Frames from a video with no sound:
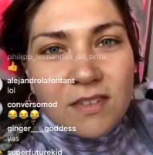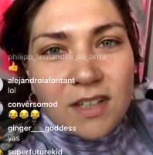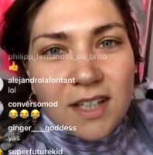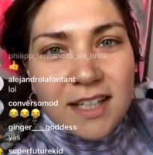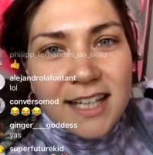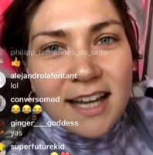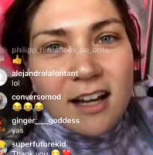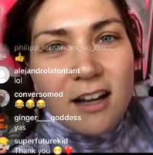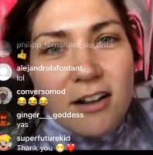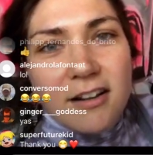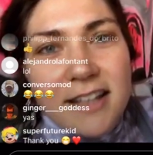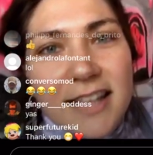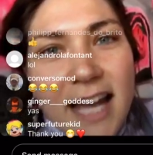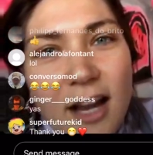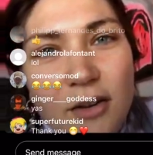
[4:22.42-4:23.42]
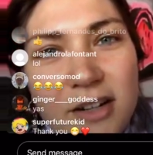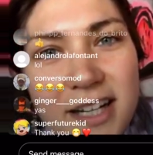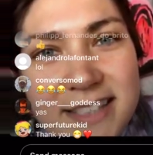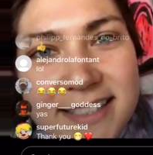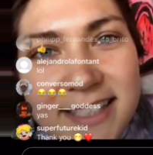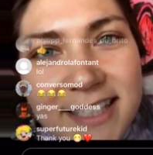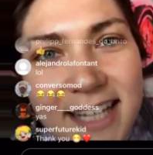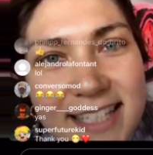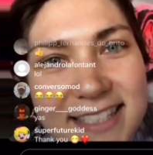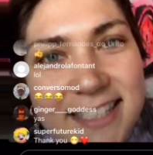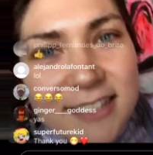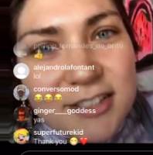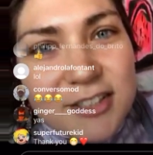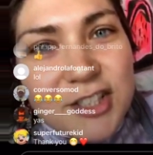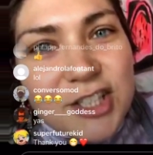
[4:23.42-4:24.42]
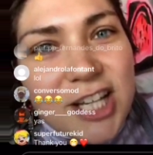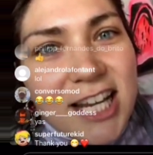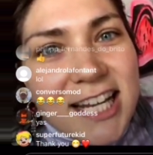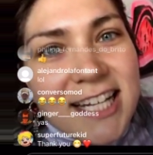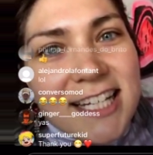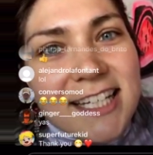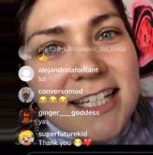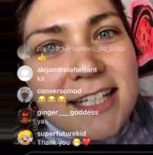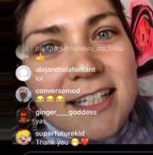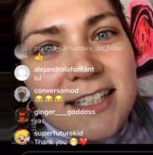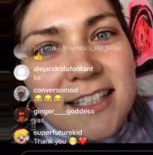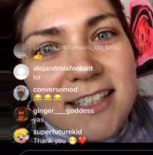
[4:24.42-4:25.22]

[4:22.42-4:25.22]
Yeah. Oh, and that one has a nice little chain in it.